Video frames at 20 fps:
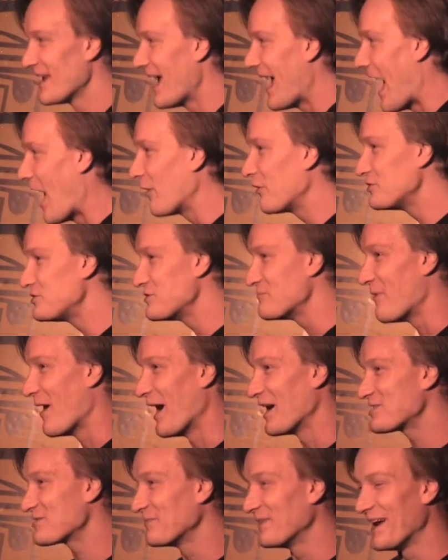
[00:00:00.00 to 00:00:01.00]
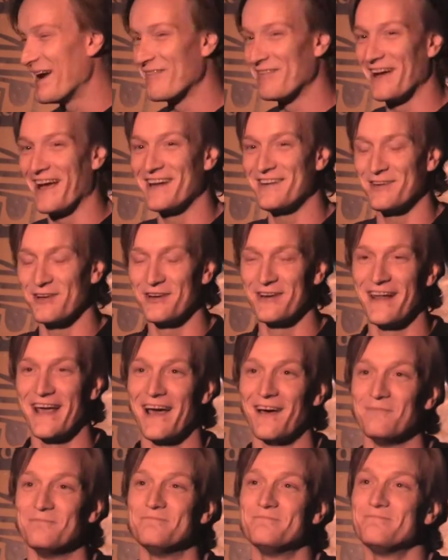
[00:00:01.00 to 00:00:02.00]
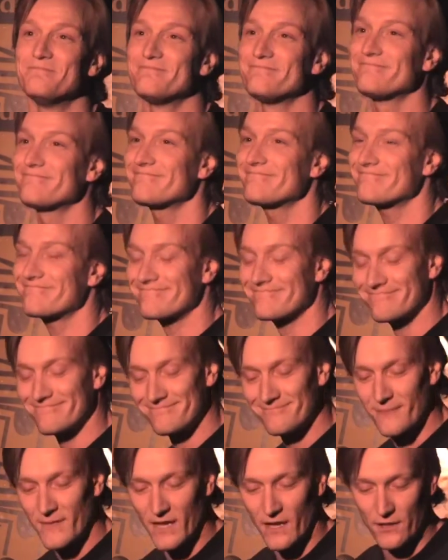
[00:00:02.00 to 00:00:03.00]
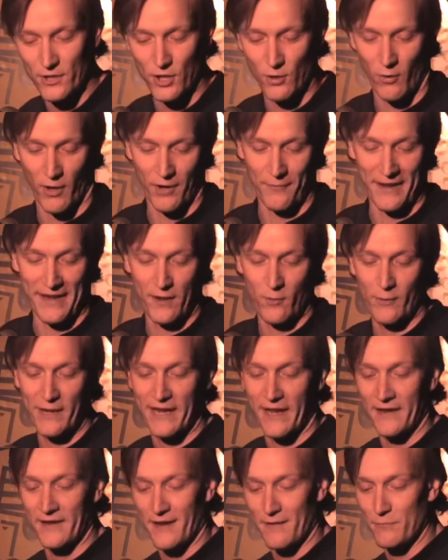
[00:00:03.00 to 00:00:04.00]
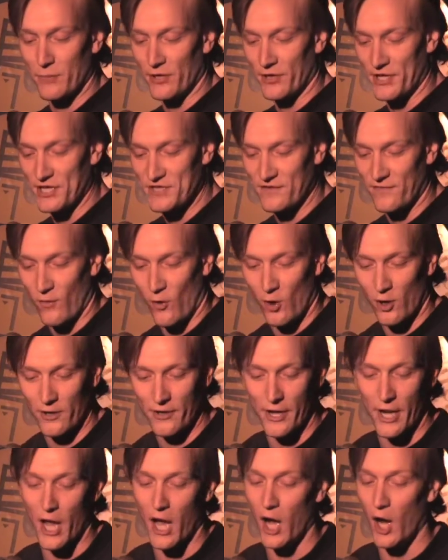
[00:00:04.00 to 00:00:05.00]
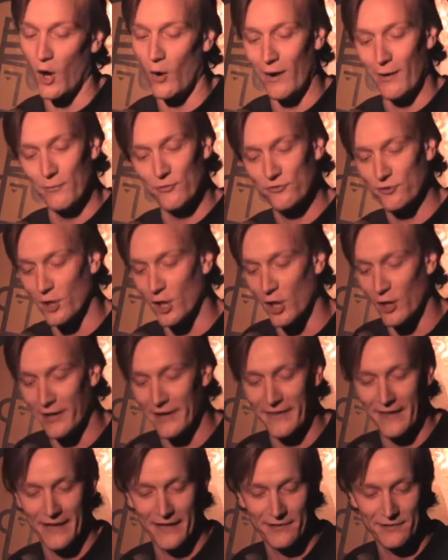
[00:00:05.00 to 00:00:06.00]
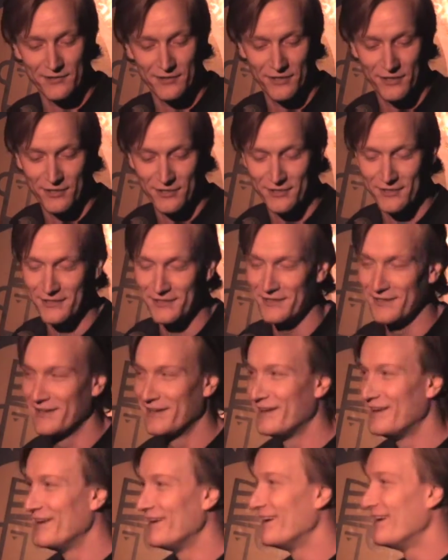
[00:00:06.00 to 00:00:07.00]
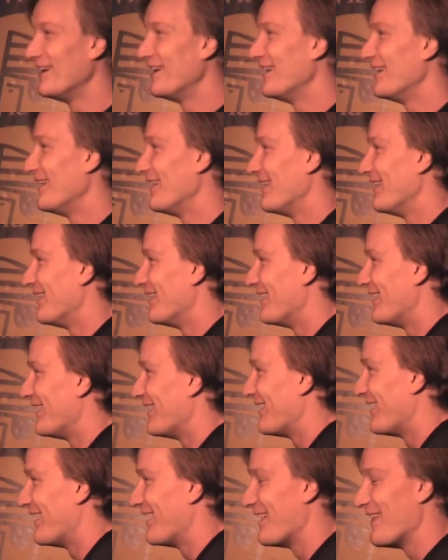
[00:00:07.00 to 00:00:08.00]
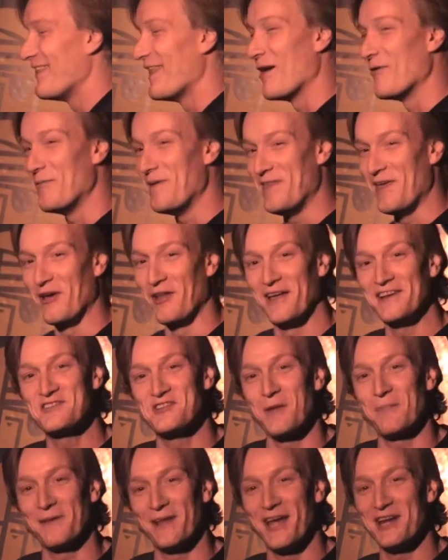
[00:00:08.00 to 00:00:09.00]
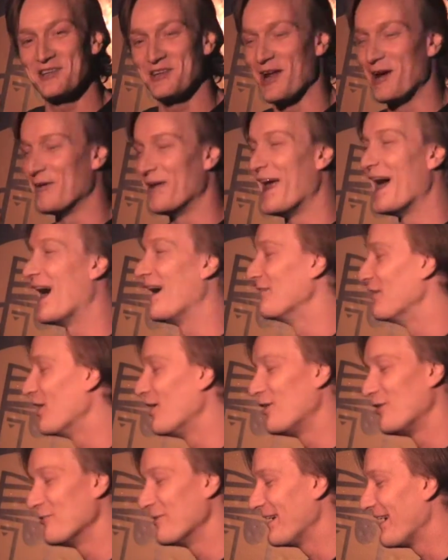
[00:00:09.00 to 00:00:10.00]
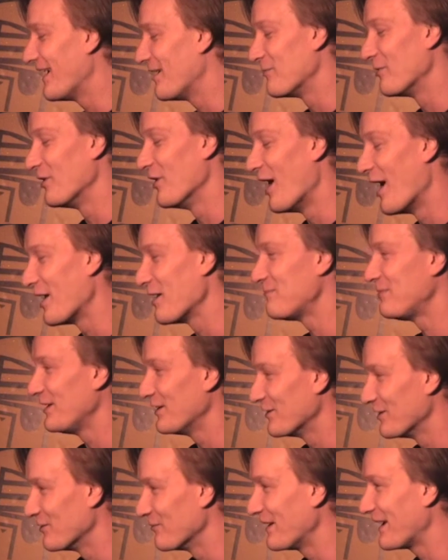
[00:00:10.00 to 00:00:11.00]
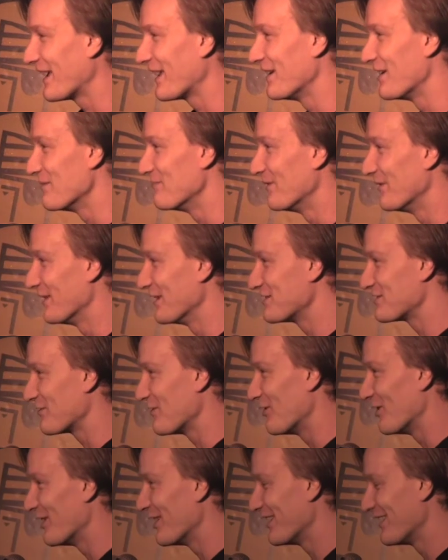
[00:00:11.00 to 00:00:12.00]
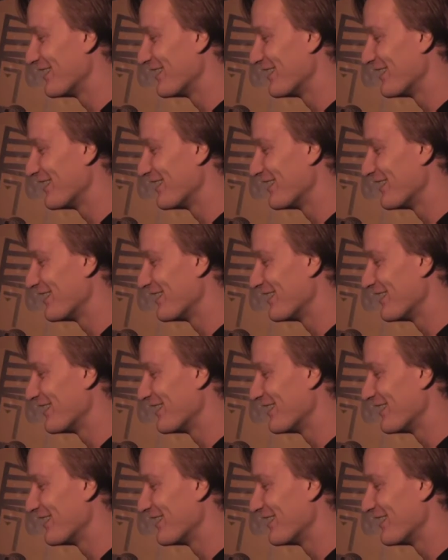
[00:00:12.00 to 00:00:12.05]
How could you possibly ever get turned down? You want to make Weekend at Bernie's 4? No, I'm sorry. That would be the only stipulation I would have. No, I will not appear in Weekend at Bernie's 4